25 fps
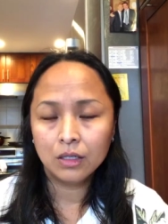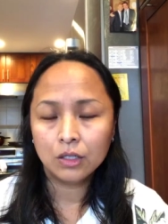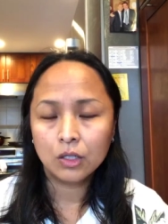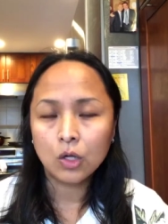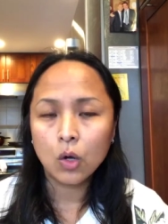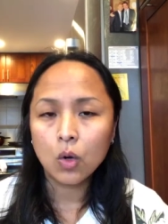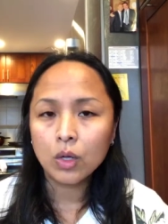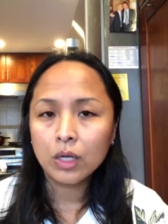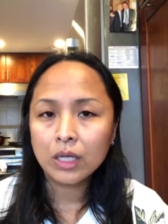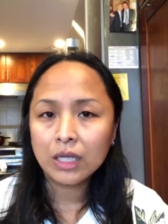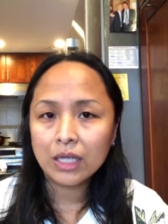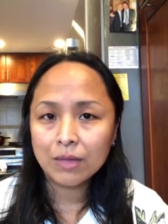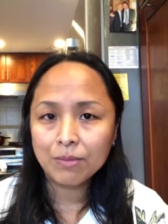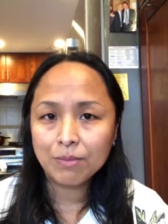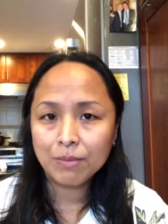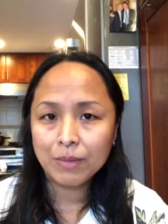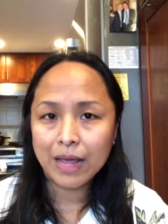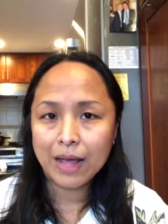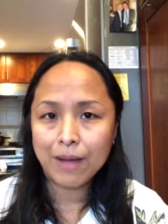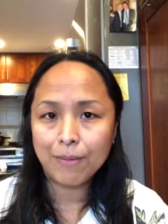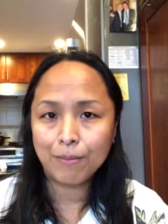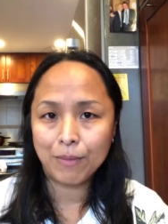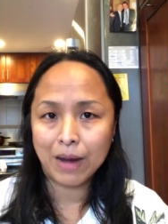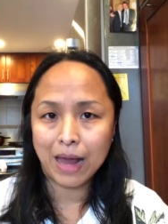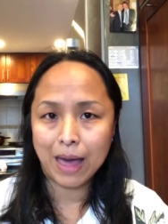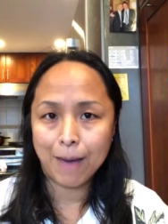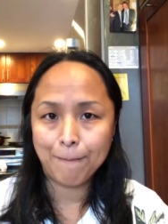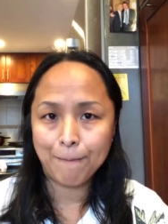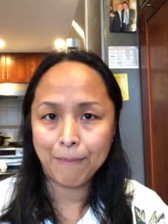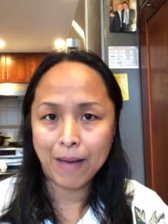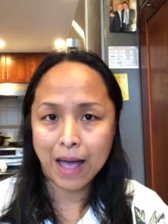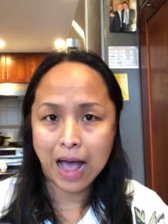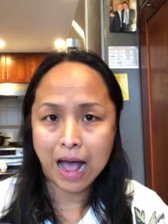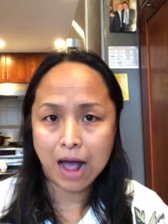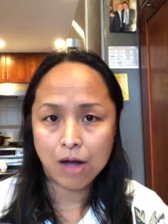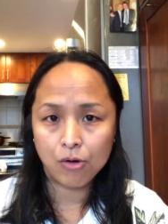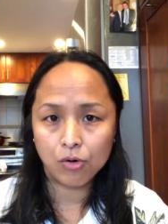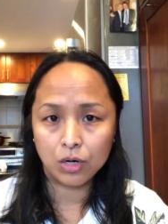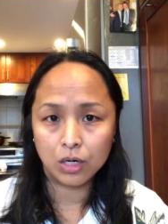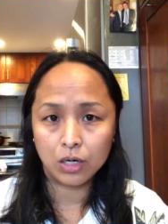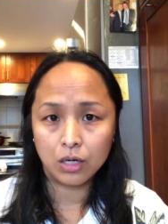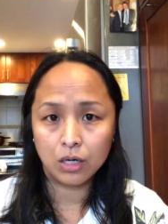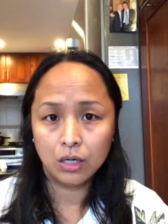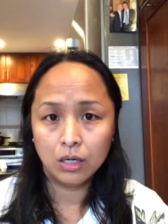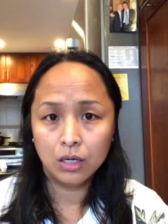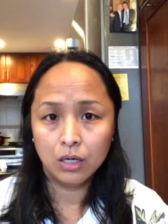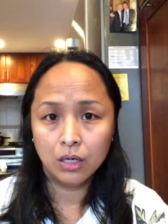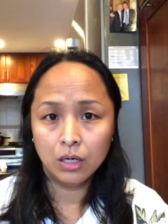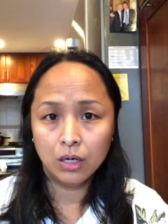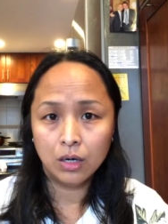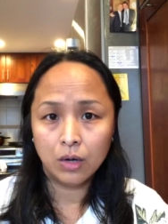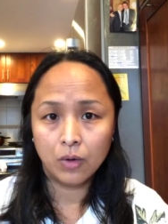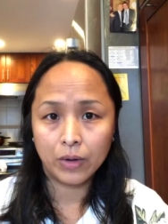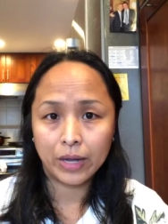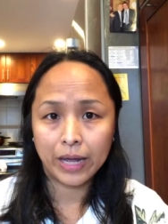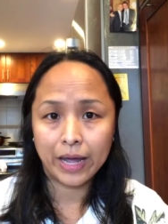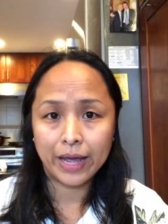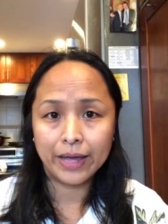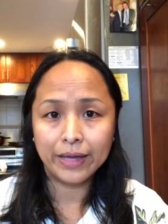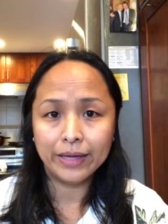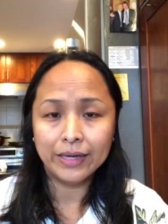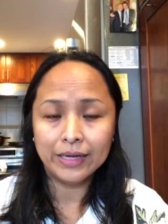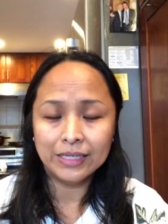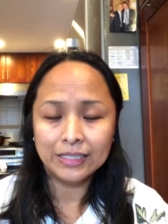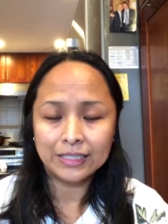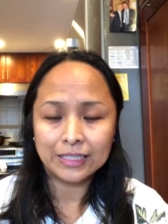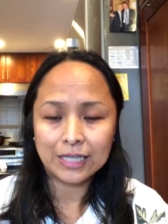Don't give them that power, okay?